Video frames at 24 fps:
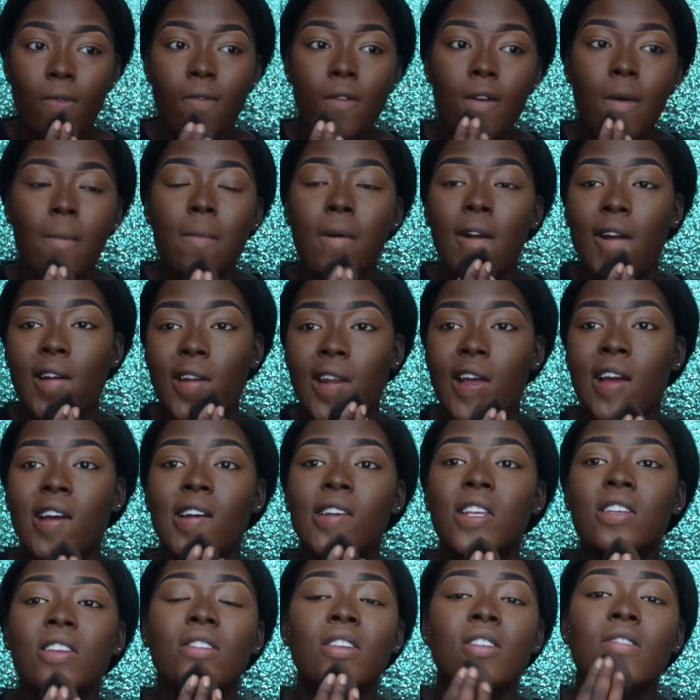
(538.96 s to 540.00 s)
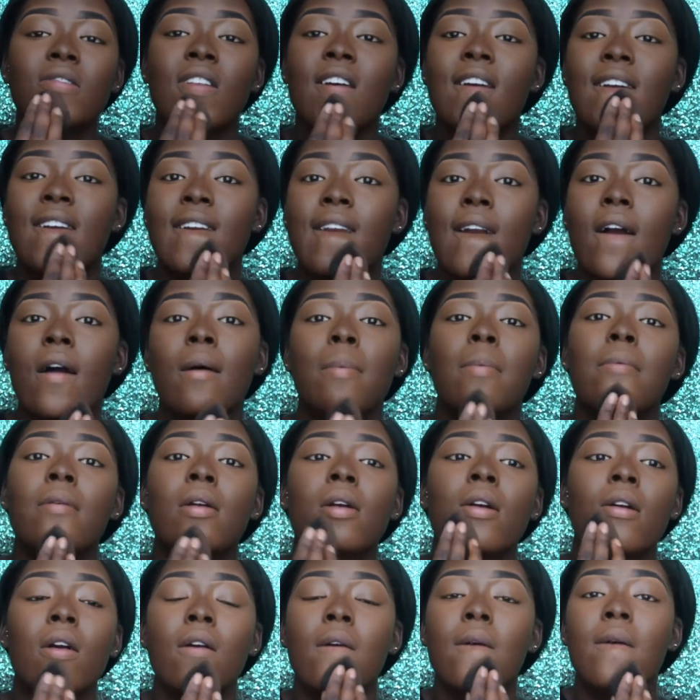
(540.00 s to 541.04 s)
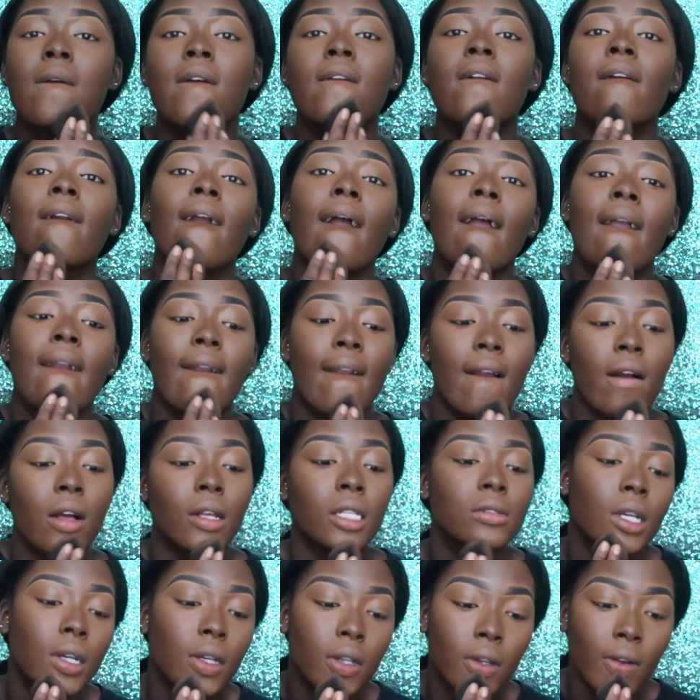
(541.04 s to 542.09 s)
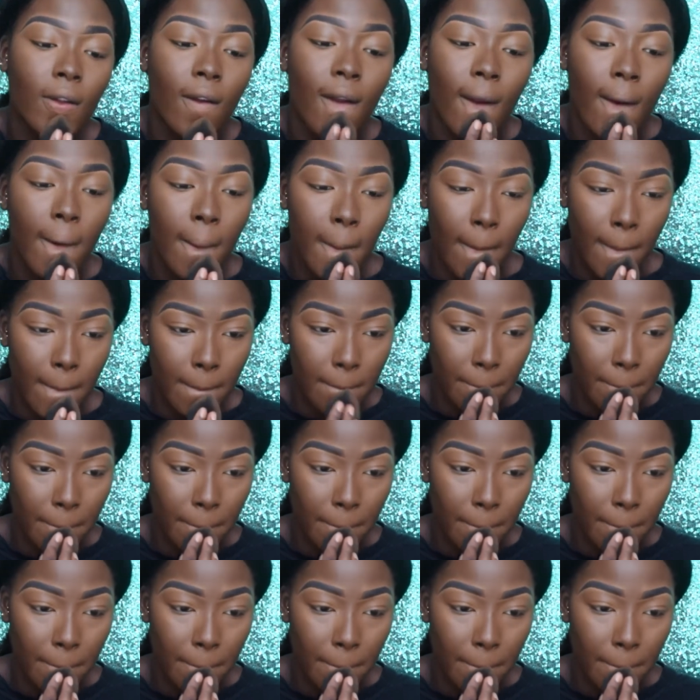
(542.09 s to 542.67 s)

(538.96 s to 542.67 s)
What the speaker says: Oh my god, I actually need to like get up and go and take it outside now.